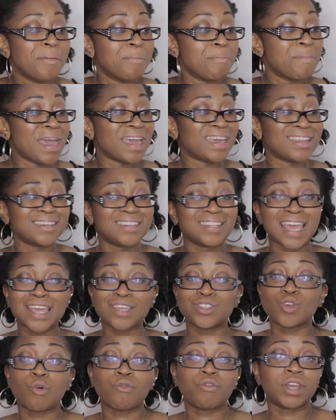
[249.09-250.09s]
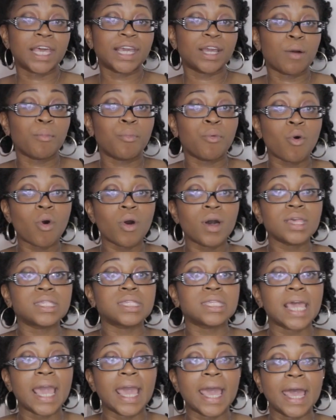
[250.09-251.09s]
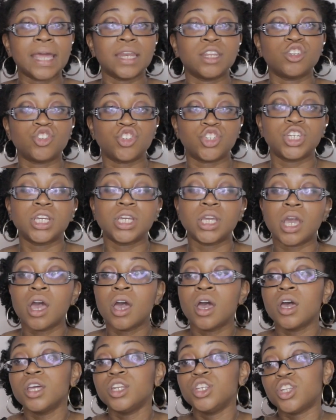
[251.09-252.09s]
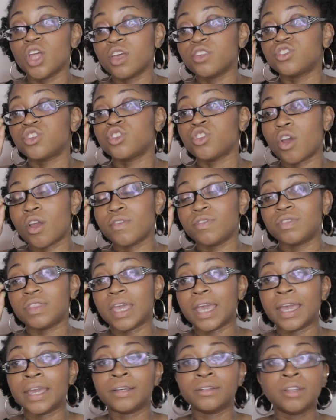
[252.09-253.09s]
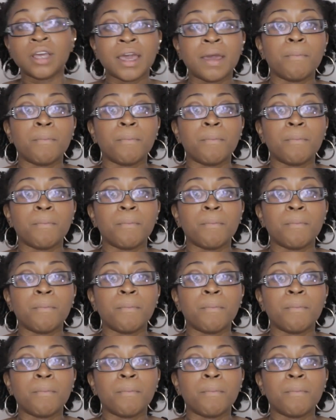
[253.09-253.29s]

Megan takes over like a boss and she does the darn thing.